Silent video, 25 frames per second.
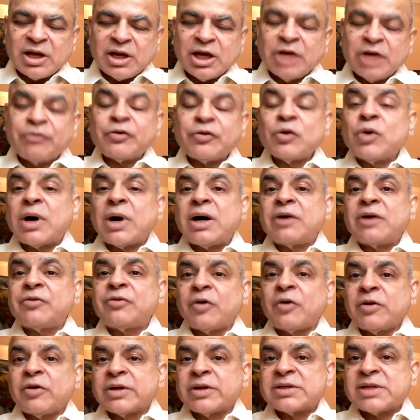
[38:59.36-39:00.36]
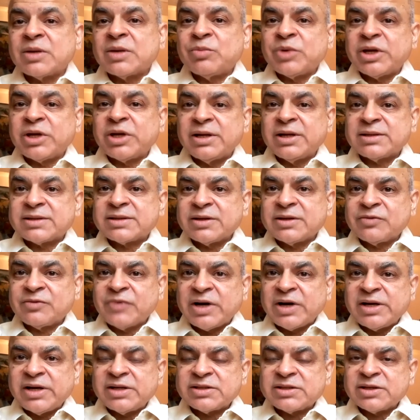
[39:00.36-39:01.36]
If you are following somebody else's
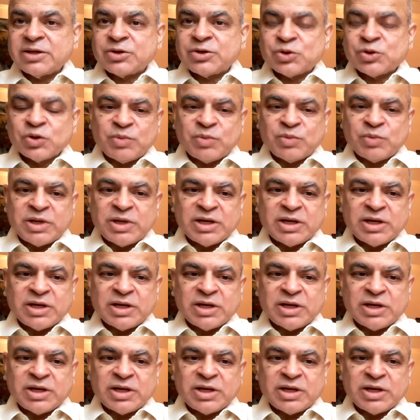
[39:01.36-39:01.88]
advice, it should be